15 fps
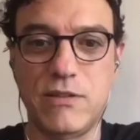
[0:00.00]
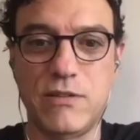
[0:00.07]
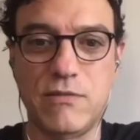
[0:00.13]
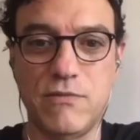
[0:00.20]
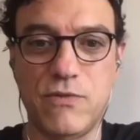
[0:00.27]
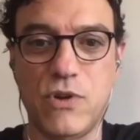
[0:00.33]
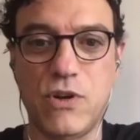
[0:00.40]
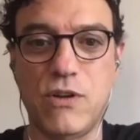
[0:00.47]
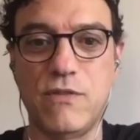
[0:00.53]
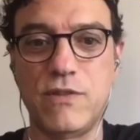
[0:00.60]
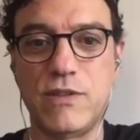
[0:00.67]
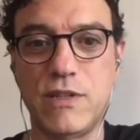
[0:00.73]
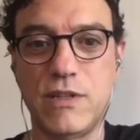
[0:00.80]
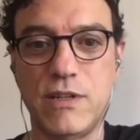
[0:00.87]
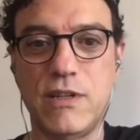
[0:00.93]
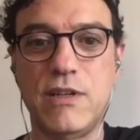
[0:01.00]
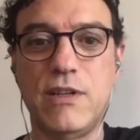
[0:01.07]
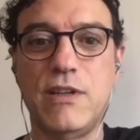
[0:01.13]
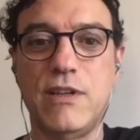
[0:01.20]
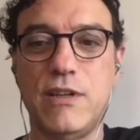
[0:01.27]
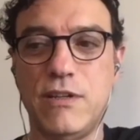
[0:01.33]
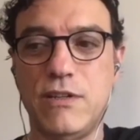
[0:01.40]
involved.
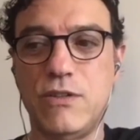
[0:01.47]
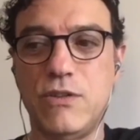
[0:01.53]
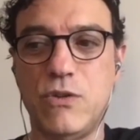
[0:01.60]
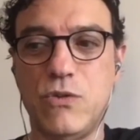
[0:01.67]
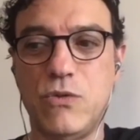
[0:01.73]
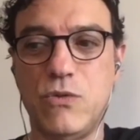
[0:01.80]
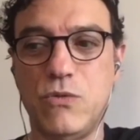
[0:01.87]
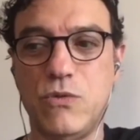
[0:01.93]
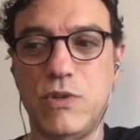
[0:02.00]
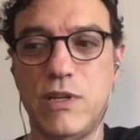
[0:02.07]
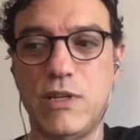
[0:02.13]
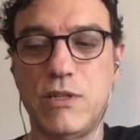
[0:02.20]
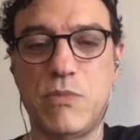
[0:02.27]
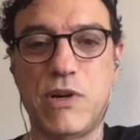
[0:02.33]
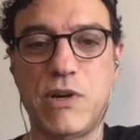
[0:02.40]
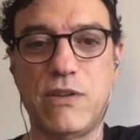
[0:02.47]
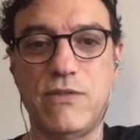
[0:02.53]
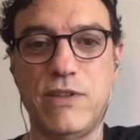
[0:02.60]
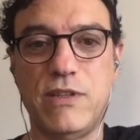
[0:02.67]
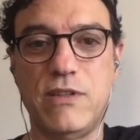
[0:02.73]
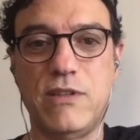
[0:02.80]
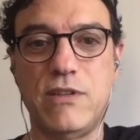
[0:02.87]
Mm-hmm. So that's part
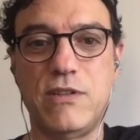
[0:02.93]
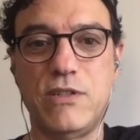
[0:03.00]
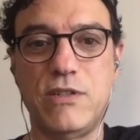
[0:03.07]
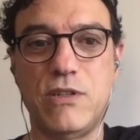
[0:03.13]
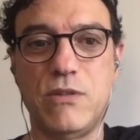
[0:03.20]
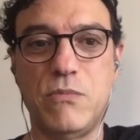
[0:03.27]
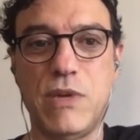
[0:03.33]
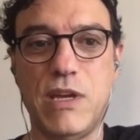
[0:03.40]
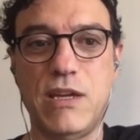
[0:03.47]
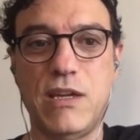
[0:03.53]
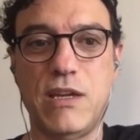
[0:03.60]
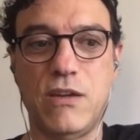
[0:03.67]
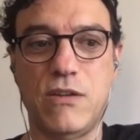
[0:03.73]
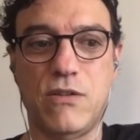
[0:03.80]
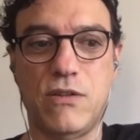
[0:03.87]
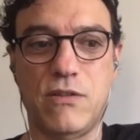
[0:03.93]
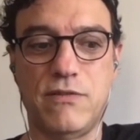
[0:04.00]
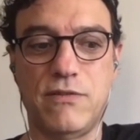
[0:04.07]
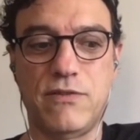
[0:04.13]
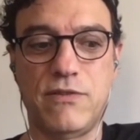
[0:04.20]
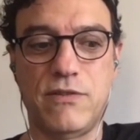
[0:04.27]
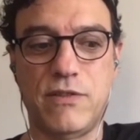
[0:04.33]
of the decision making
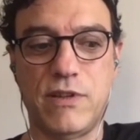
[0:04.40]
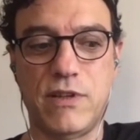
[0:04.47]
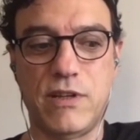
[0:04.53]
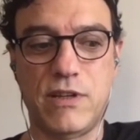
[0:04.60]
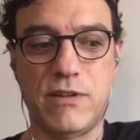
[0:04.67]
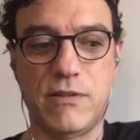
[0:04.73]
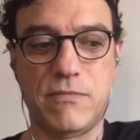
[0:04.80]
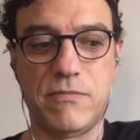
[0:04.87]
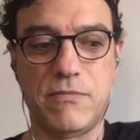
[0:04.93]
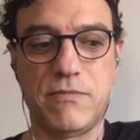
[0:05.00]
of um,